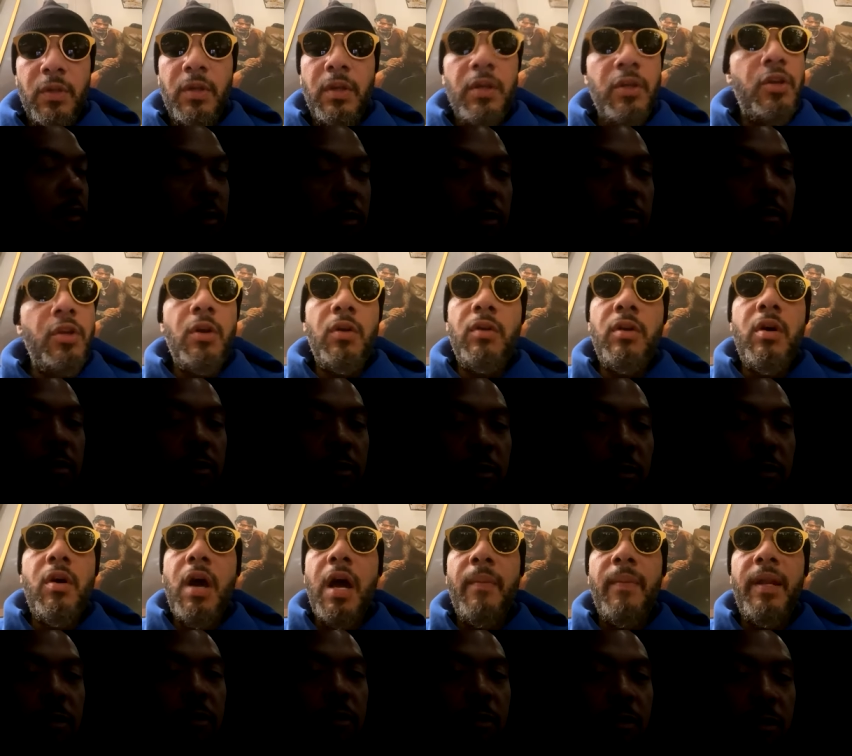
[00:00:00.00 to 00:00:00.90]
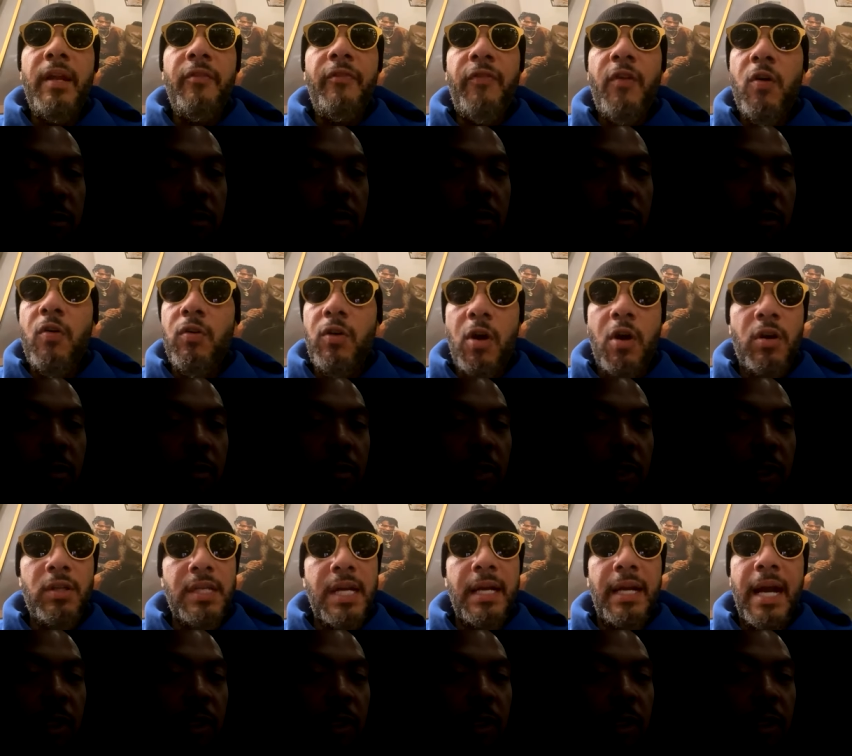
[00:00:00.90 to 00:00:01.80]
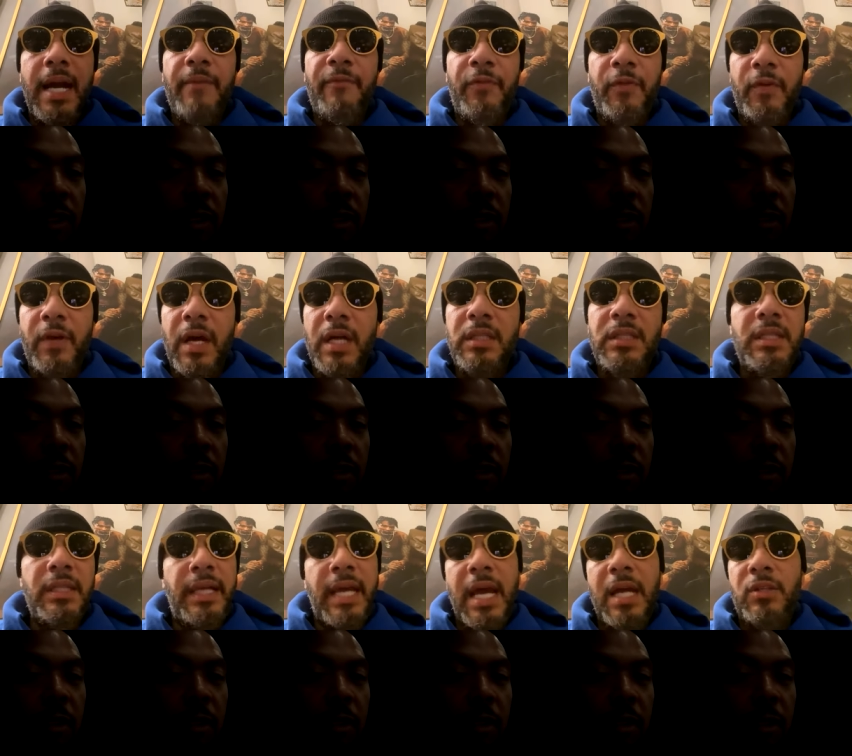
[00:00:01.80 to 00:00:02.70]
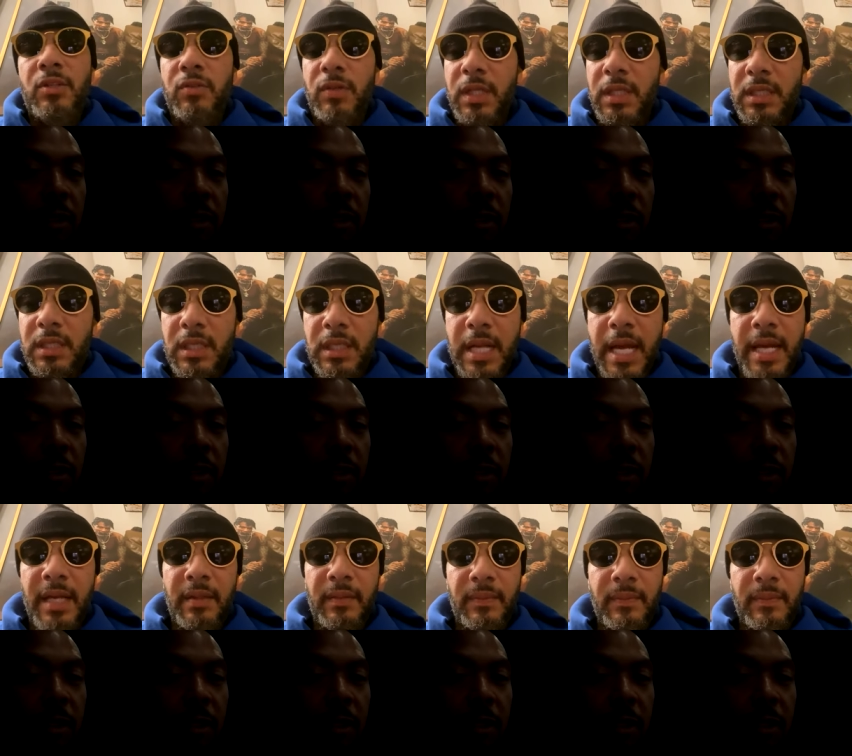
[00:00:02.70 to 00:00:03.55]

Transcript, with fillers: you don't know how many phone calls I got for us to cancel this tonight.